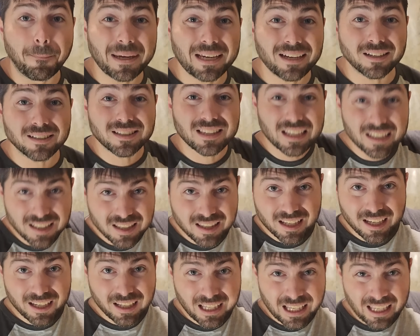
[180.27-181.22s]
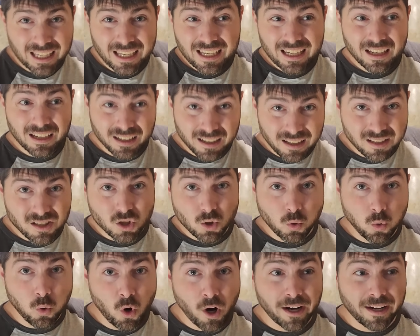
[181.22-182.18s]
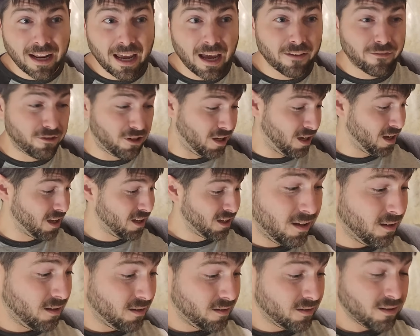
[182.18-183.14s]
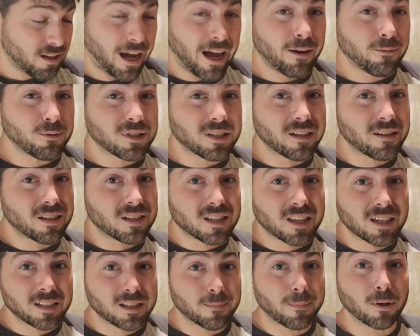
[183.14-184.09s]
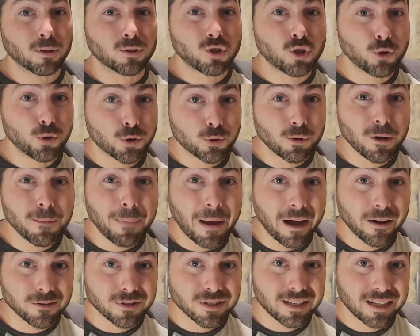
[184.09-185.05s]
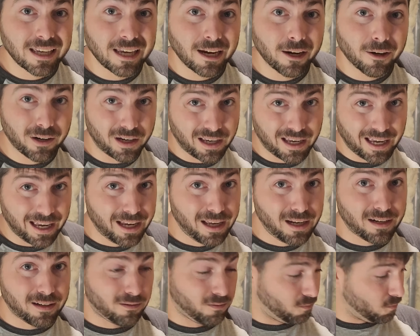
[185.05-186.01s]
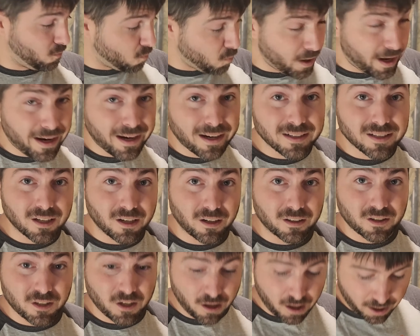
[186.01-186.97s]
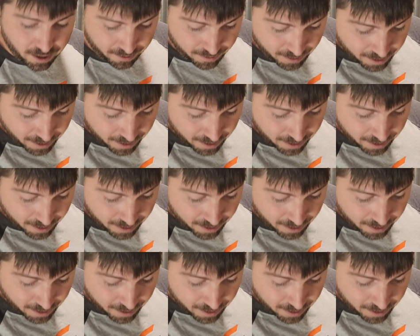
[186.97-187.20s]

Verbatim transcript: because this thing is quite heavy. I would say this thing's about two, three pounds to carry. It weighs a ton.